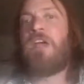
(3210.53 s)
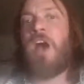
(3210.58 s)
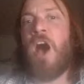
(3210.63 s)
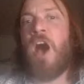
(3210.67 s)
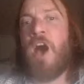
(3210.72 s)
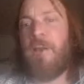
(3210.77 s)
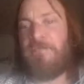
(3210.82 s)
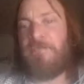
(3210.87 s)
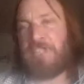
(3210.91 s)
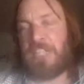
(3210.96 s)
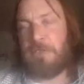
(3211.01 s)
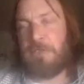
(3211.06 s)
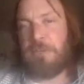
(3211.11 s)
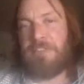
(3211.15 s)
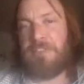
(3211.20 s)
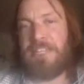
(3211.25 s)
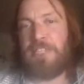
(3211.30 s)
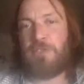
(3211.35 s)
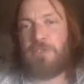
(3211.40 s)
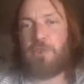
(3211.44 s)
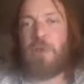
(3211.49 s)
of some of
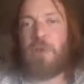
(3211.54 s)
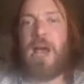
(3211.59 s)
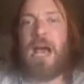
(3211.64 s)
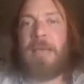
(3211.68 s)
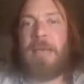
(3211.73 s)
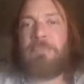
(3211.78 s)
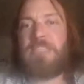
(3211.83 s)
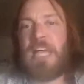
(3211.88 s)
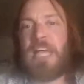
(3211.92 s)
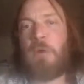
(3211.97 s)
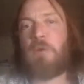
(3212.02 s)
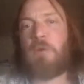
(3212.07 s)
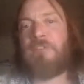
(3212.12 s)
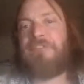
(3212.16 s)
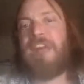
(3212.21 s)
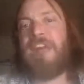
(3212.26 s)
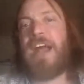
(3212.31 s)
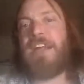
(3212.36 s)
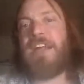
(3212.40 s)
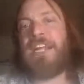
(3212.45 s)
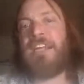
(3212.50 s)
these tribes that were
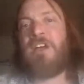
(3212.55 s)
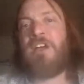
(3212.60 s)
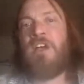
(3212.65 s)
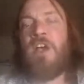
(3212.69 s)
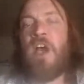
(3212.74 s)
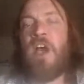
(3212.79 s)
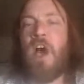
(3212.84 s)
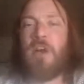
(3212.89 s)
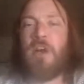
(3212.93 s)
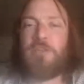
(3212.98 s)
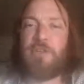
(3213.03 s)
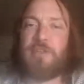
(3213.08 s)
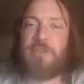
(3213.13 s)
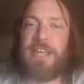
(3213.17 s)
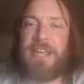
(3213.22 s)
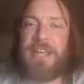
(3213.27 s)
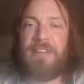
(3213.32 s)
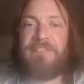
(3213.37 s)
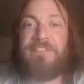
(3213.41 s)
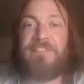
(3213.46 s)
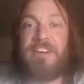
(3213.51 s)
fighting under
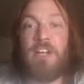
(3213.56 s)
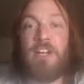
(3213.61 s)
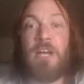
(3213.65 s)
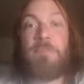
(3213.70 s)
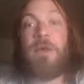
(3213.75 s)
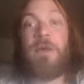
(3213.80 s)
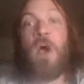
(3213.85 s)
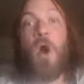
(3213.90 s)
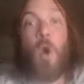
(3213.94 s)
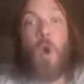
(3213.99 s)
King Philip,